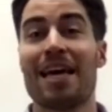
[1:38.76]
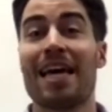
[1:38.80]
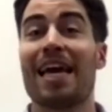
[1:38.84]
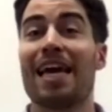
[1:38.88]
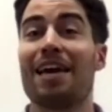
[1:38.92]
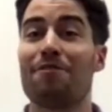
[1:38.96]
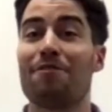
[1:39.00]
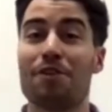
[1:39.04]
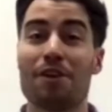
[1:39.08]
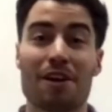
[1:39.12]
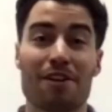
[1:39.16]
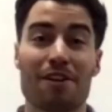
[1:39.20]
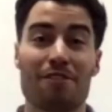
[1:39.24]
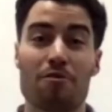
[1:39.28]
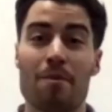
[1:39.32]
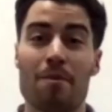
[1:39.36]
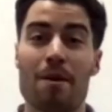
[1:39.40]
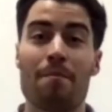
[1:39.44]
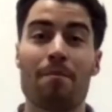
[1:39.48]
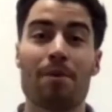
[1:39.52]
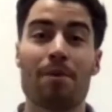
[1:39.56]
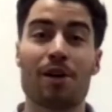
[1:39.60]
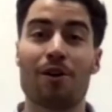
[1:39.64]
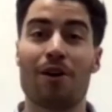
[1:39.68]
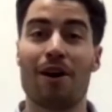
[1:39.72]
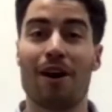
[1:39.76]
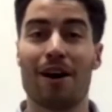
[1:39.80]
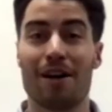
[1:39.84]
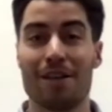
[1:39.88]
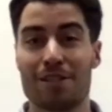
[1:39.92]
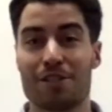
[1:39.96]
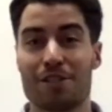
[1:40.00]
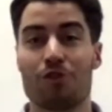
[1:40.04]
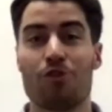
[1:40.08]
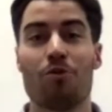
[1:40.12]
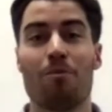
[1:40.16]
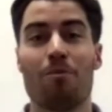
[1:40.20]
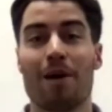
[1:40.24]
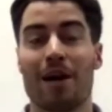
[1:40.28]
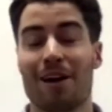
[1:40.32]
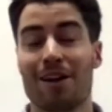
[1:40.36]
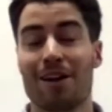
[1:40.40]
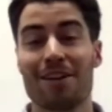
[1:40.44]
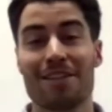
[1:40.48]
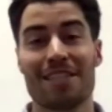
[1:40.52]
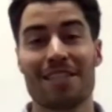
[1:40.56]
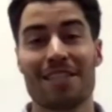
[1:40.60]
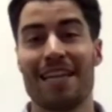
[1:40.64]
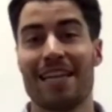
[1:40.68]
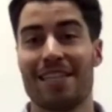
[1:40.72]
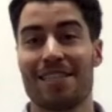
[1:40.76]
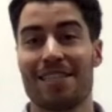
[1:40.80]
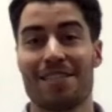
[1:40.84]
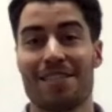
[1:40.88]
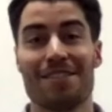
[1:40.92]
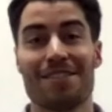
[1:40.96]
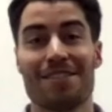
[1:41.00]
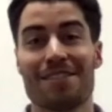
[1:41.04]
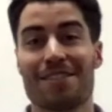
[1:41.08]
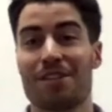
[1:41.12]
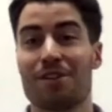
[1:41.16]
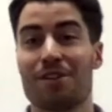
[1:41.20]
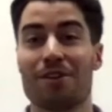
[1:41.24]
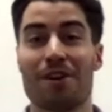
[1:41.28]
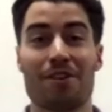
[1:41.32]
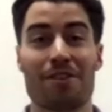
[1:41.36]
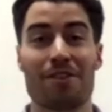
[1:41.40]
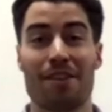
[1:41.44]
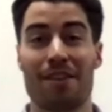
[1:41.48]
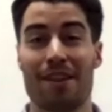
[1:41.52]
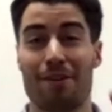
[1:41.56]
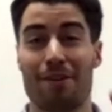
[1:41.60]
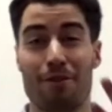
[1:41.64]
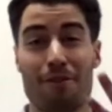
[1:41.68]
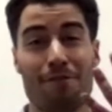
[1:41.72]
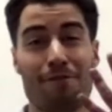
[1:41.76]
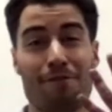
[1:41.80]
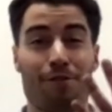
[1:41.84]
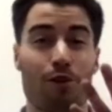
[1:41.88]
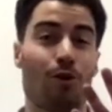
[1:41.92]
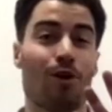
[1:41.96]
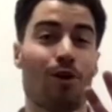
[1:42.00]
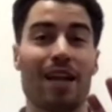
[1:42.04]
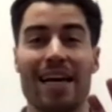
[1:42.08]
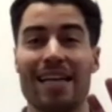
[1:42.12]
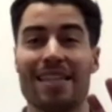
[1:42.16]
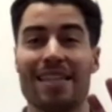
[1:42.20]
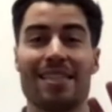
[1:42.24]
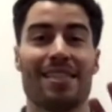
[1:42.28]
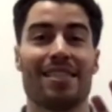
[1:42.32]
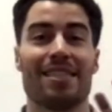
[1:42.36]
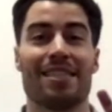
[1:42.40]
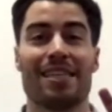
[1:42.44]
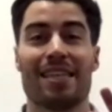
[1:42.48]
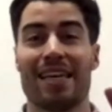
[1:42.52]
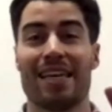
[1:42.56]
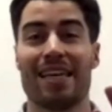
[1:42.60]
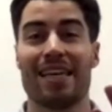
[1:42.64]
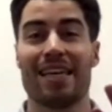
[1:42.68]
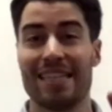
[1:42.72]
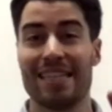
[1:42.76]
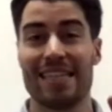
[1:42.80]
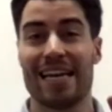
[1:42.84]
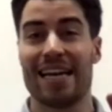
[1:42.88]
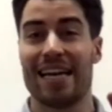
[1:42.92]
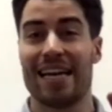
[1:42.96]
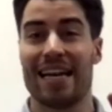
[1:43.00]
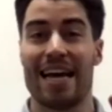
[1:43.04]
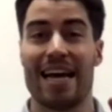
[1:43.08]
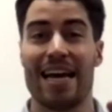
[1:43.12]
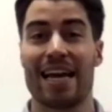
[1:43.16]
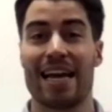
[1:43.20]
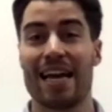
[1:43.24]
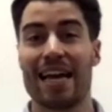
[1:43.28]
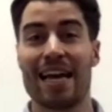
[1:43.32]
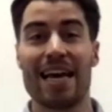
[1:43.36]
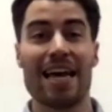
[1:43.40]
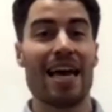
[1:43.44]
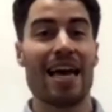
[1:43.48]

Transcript: If you can remember your high school biology lessons, you'll know that there are 4 letters in DNA,